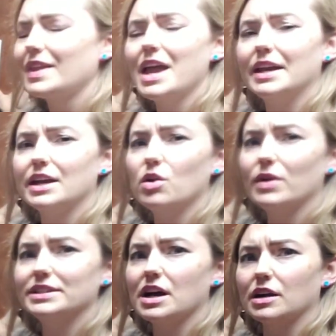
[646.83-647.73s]
And I know
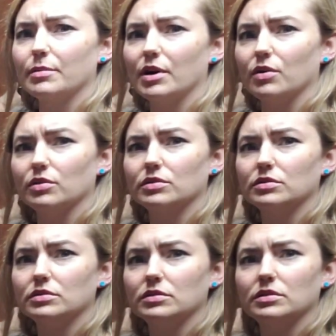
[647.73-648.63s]
I talk about
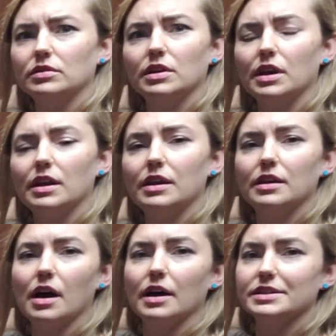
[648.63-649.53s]

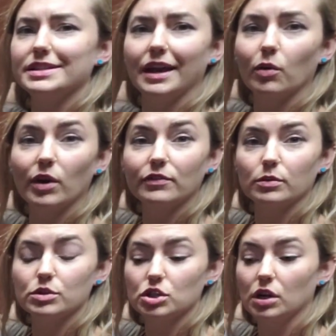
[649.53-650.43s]
staying away
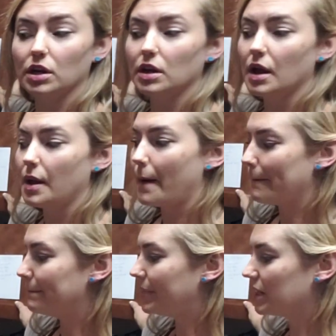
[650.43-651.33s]
from sugar,
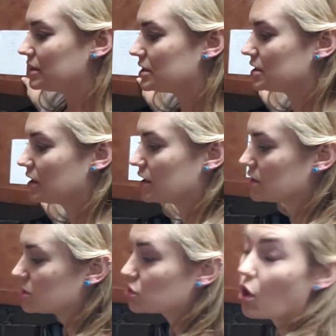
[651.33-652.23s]
but
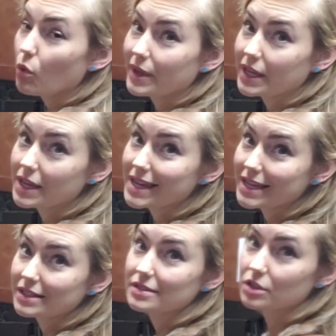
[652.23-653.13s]
the SCOBY
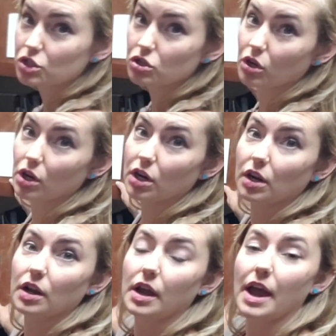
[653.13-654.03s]
eats the sugar.
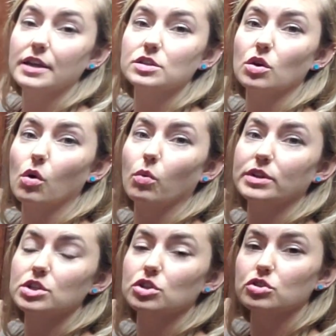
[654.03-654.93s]
And so
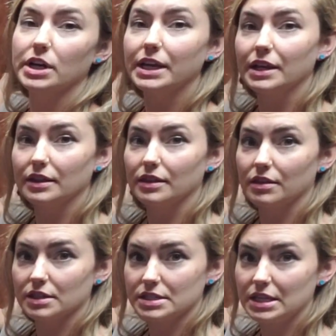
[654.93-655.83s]
once you're drinking
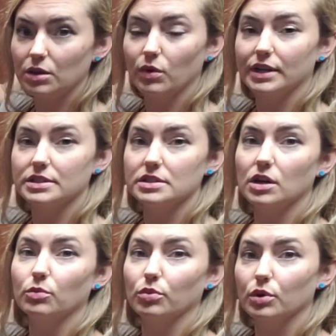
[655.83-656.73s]
the tea when it's
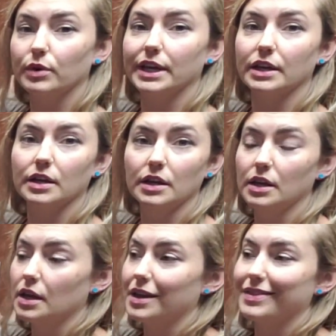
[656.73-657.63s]
done brewing,
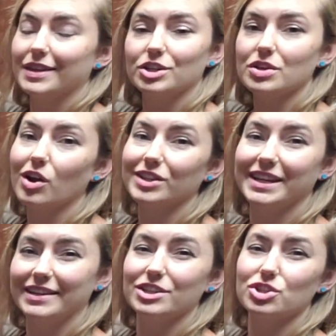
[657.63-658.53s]
there's hardly
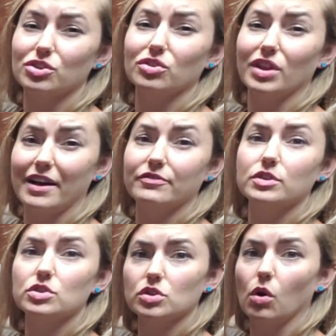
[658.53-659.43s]
any sugar left.
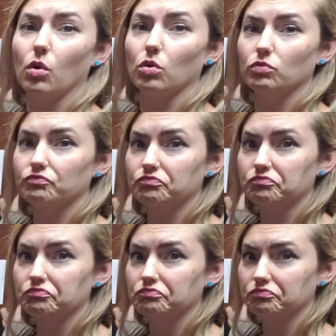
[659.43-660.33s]
So
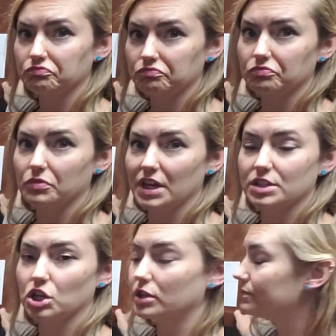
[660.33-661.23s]

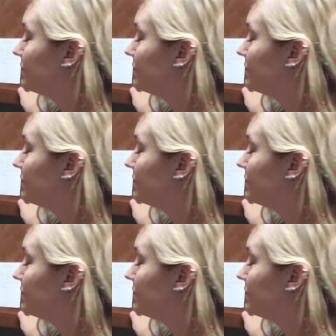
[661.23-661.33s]
that's good.